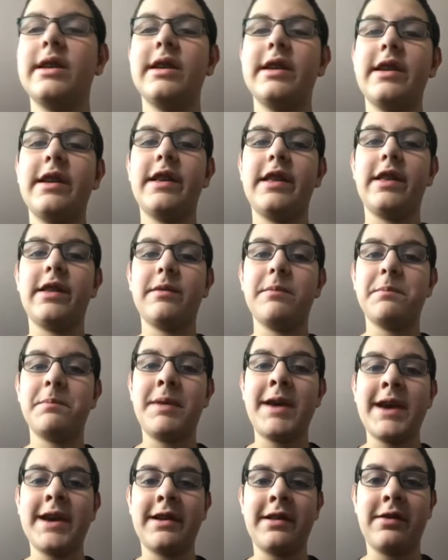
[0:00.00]
His
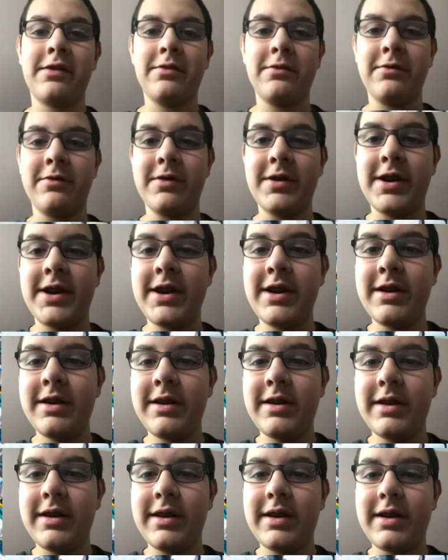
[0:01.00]
backstory
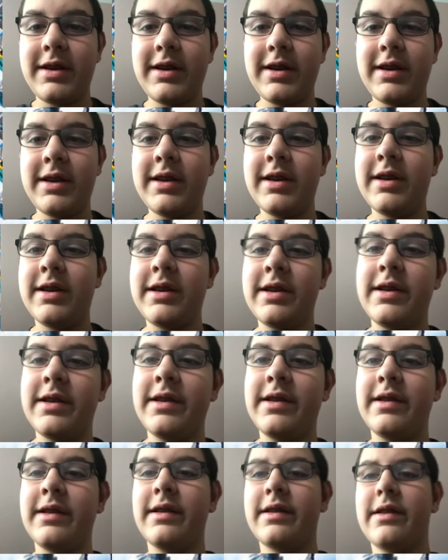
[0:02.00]

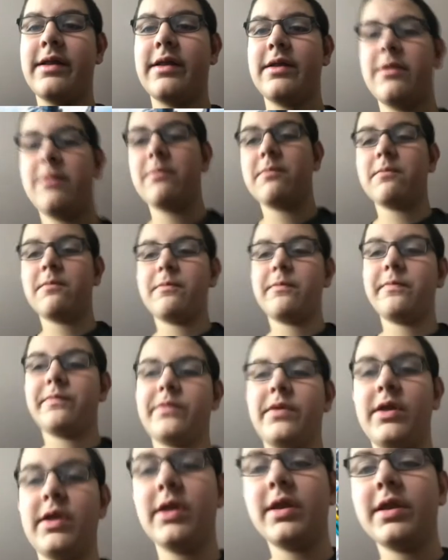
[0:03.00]
is
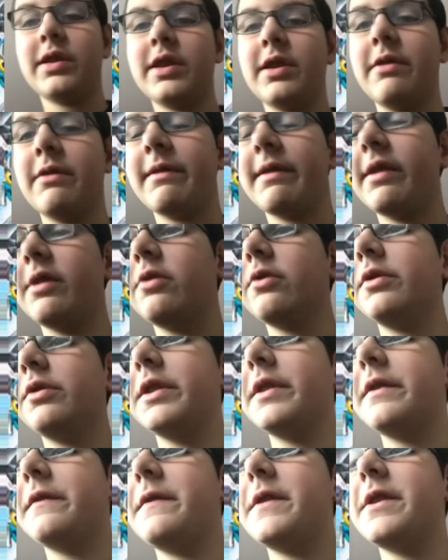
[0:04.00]
there is a
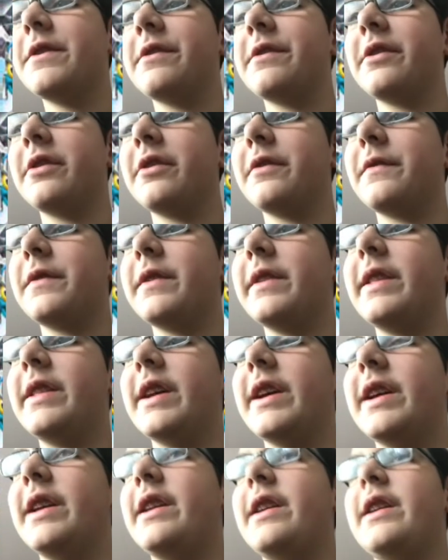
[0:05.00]
golden fear serpent
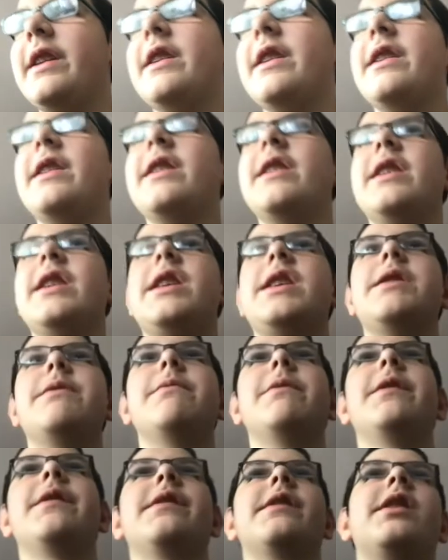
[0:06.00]
that he
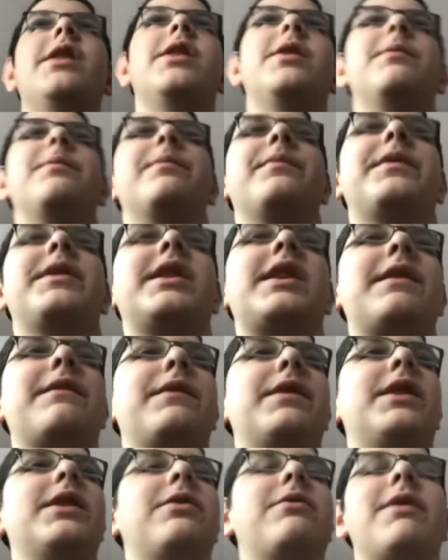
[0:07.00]
was um,
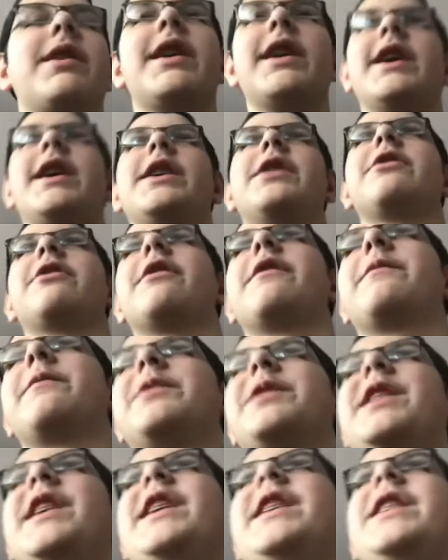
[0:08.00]
given the great honor of
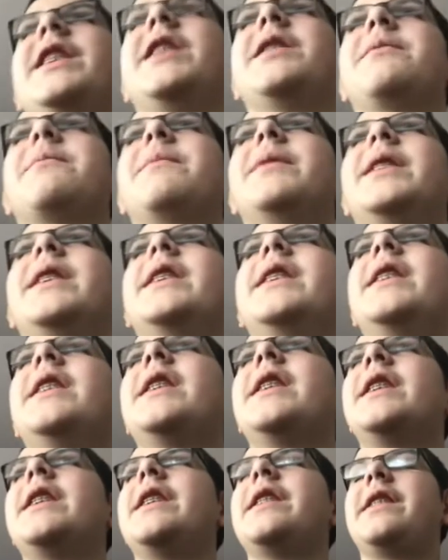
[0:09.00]
protecting, but
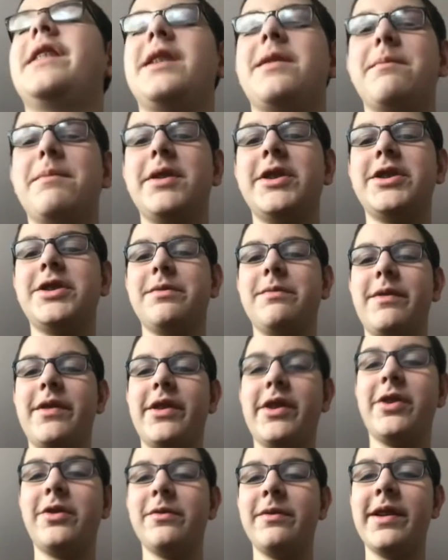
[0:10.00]
his ambition was
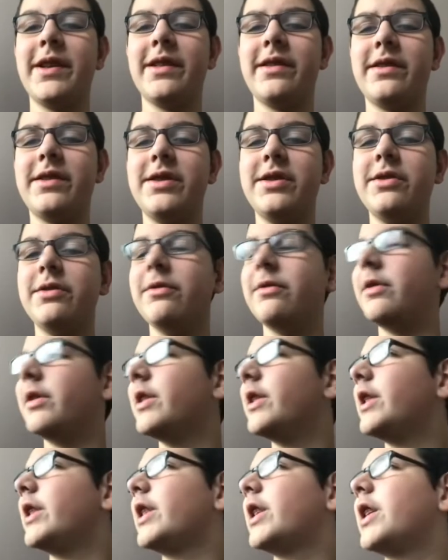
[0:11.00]
always to
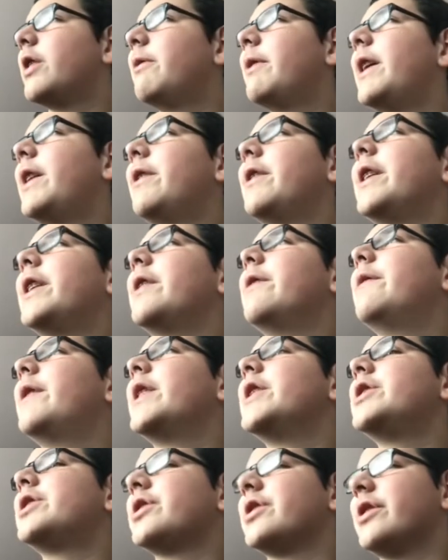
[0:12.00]
go out and
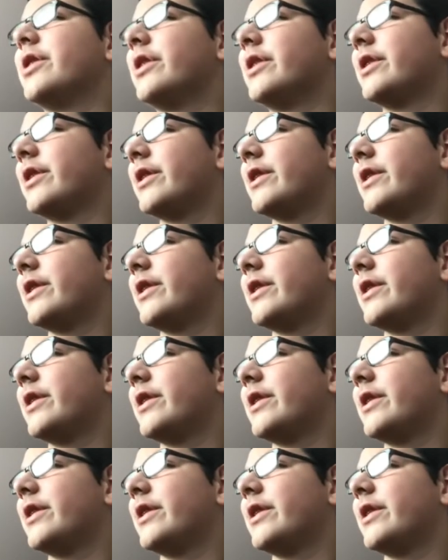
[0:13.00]
adventure.